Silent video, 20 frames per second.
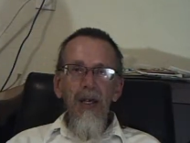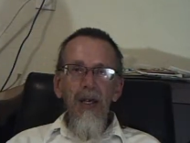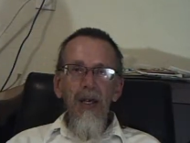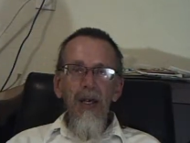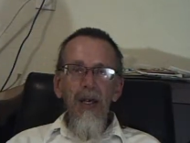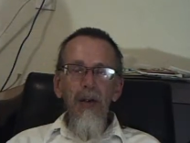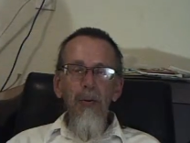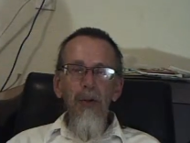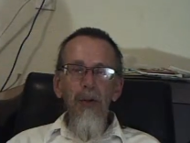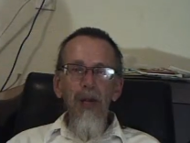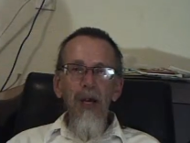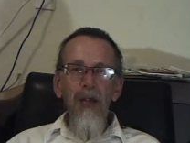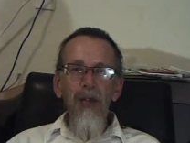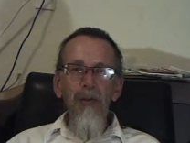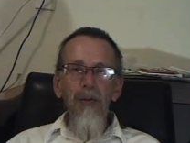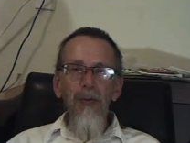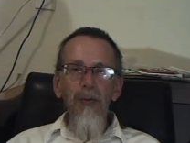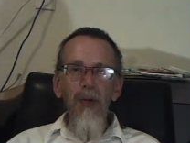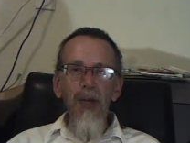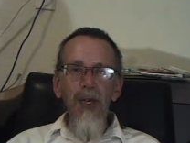It would either
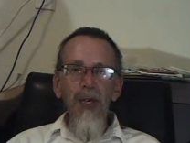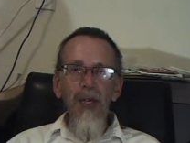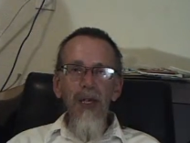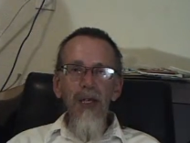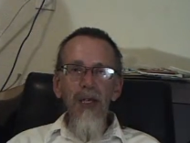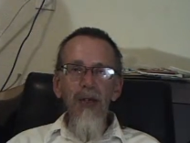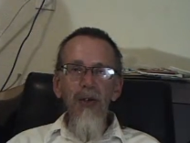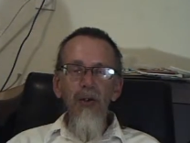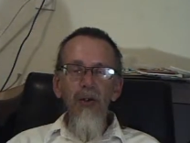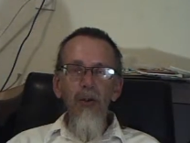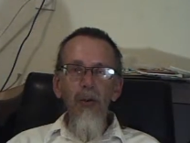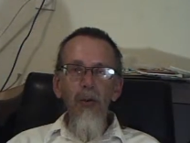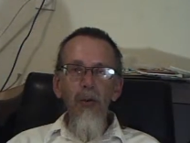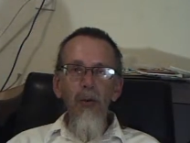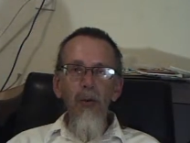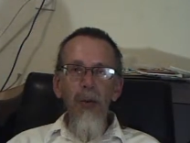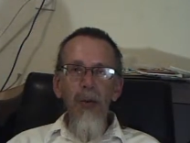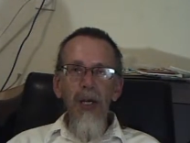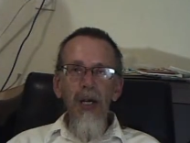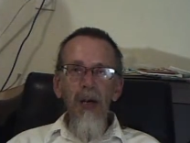freeze or
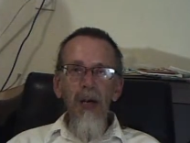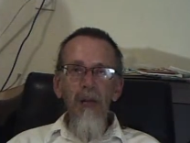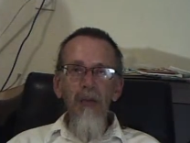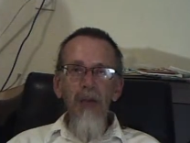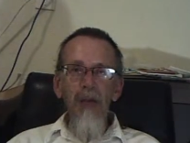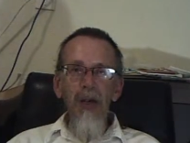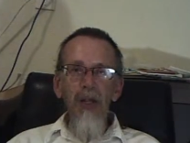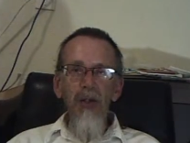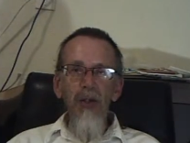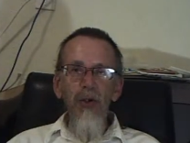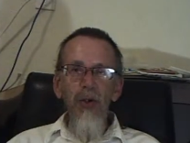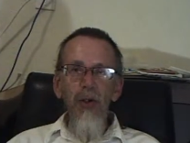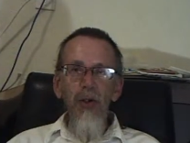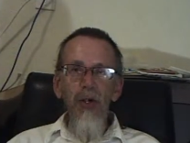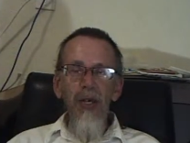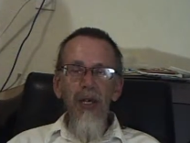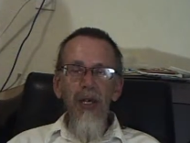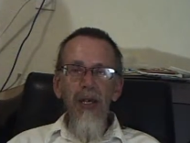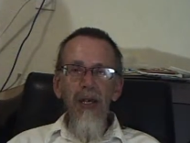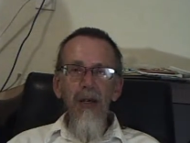become very
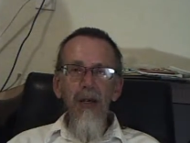jerky.